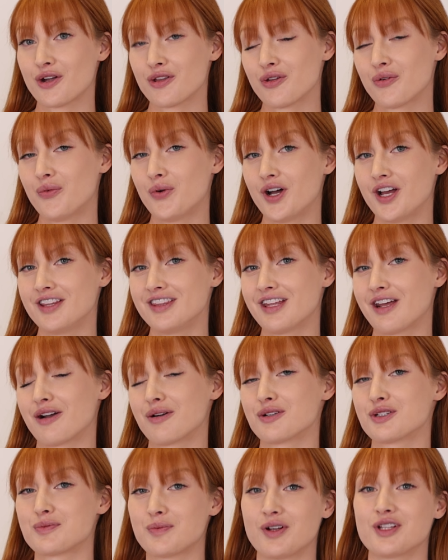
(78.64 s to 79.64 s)
are the one that
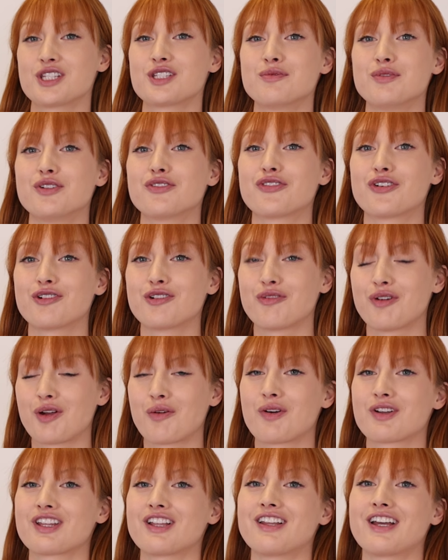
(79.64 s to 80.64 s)
are responsible for
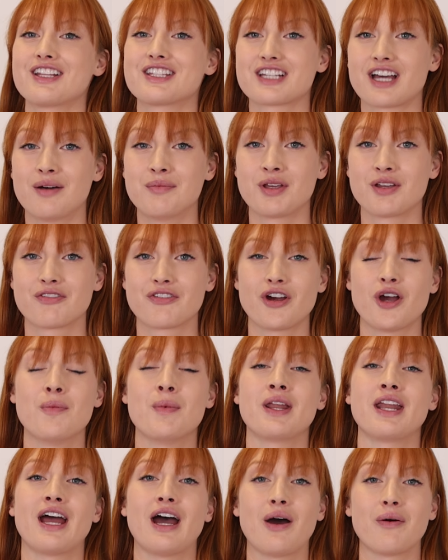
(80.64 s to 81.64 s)
knowing where the light's coming
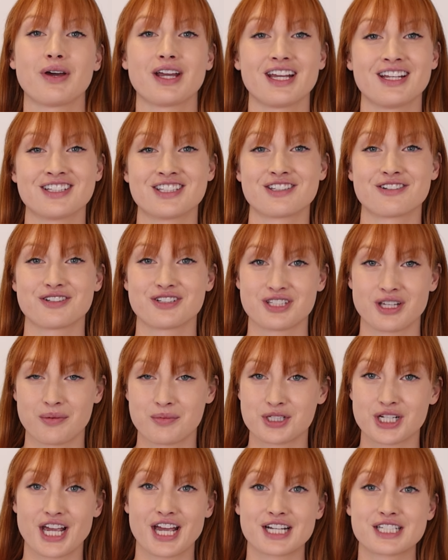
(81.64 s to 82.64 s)
from and how it hits their
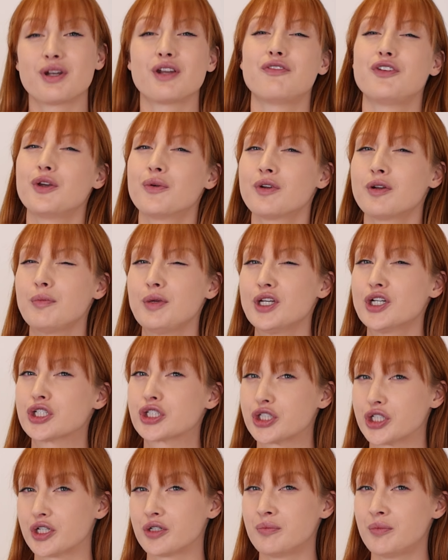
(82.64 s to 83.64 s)
subject. But if you want to be a
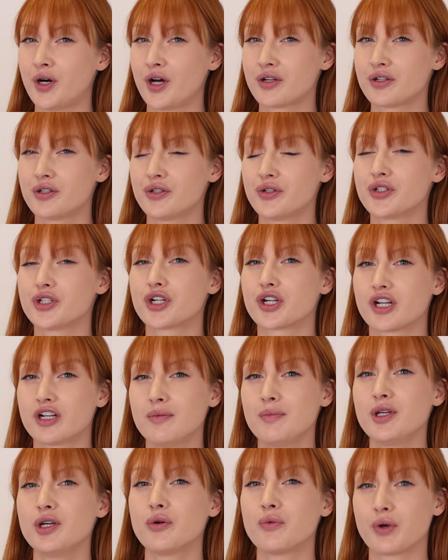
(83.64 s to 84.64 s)
good model, you're going
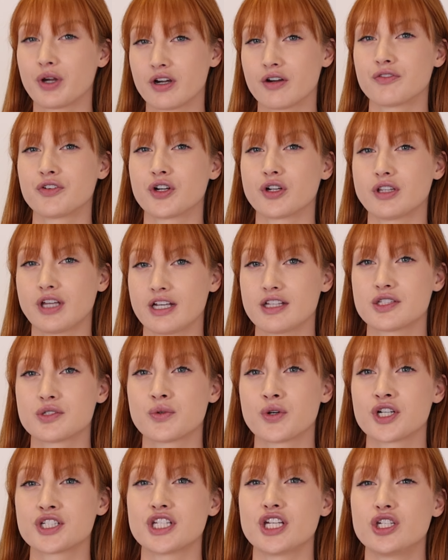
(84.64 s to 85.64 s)
to be aware of your light
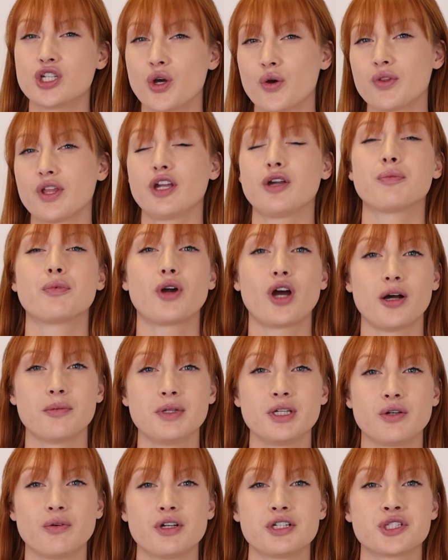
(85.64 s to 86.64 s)
source and know that you're
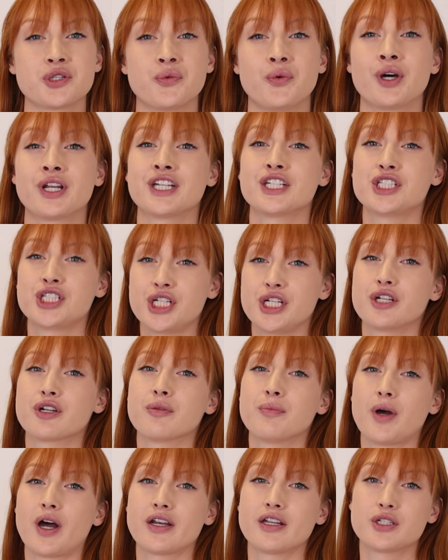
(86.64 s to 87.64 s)
probably going to want to cheat
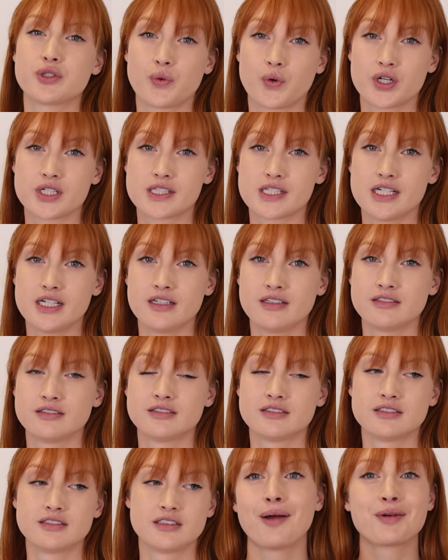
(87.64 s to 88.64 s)
your body towards it.
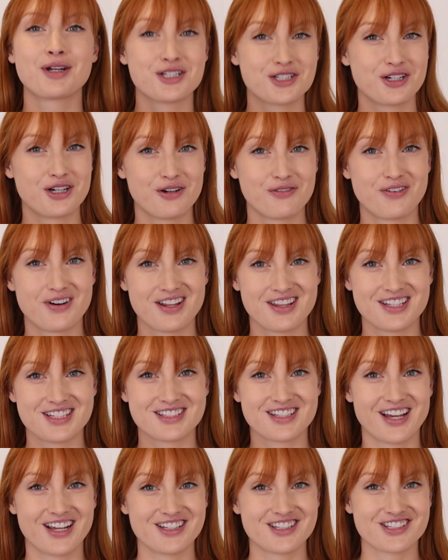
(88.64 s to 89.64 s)
I'm going to turn off one of
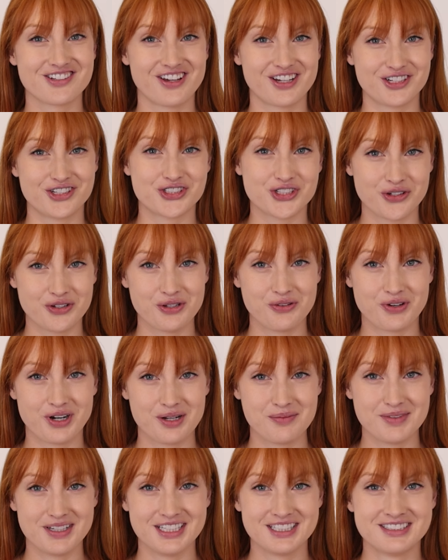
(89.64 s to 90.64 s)
these lights so I can show you what
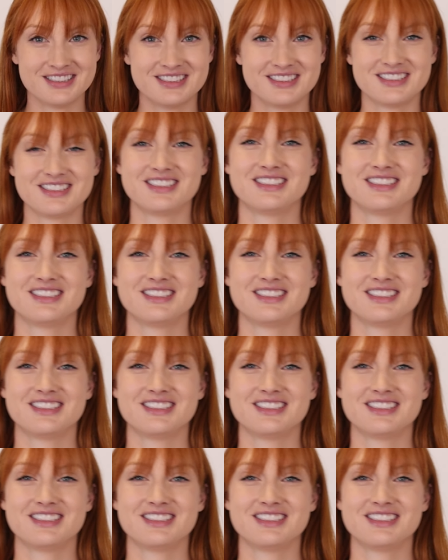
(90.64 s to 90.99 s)
I mean.